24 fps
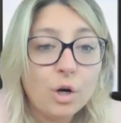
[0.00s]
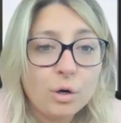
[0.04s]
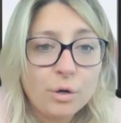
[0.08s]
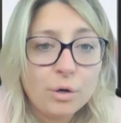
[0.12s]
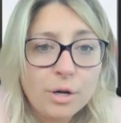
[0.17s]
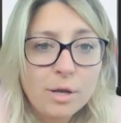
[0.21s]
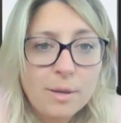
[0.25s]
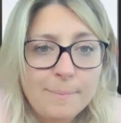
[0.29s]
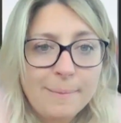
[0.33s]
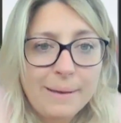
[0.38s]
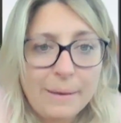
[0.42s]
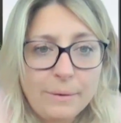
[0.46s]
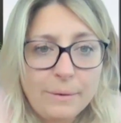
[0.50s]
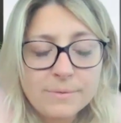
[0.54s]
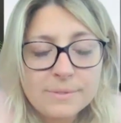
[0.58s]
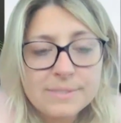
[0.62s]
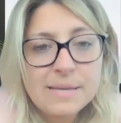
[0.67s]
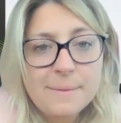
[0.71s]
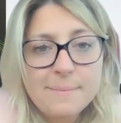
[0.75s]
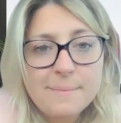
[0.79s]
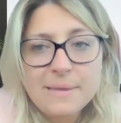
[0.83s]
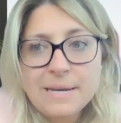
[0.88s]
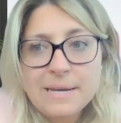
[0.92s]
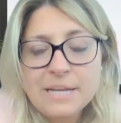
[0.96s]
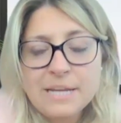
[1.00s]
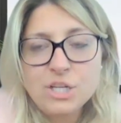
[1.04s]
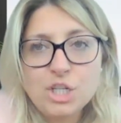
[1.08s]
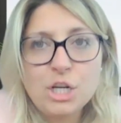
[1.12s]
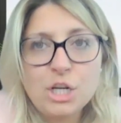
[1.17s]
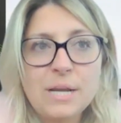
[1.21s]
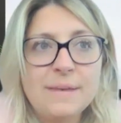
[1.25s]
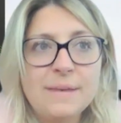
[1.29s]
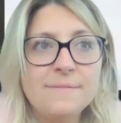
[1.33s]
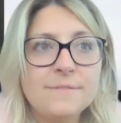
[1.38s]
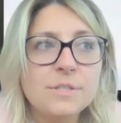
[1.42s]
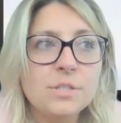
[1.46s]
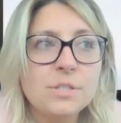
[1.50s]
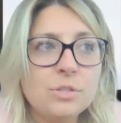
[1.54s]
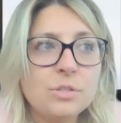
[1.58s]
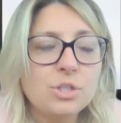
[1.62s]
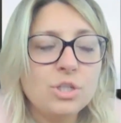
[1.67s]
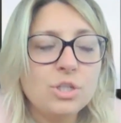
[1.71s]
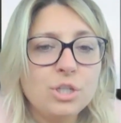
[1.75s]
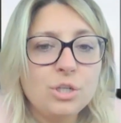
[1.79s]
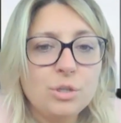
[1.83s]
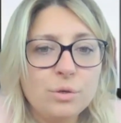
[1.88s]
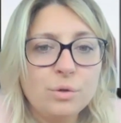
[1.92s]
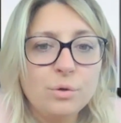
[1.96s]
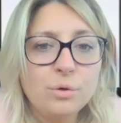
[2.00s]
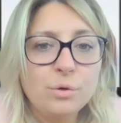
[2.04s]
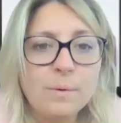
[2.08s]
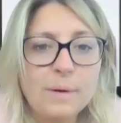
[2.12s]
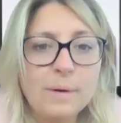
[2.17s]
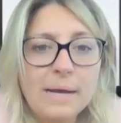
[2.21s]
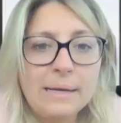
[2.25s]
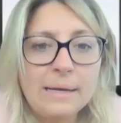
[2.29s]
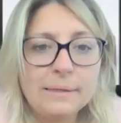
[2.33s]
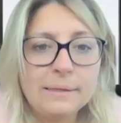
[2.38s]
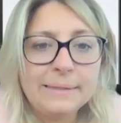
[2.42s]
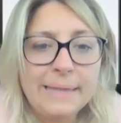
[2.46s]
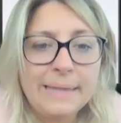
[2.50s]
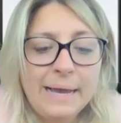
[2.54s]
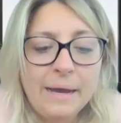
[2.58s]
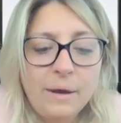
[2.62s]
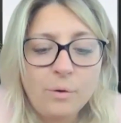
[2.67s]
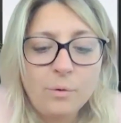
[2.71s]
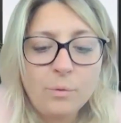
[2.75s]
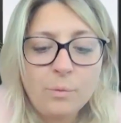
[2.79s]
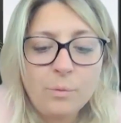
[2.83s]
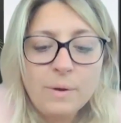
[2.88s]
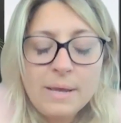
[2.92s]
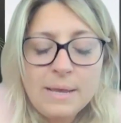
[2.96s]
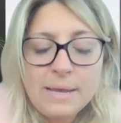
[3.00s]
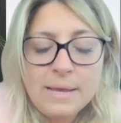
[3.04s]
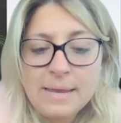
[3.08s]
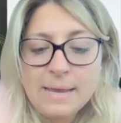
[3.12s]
heard about some initiatives to allow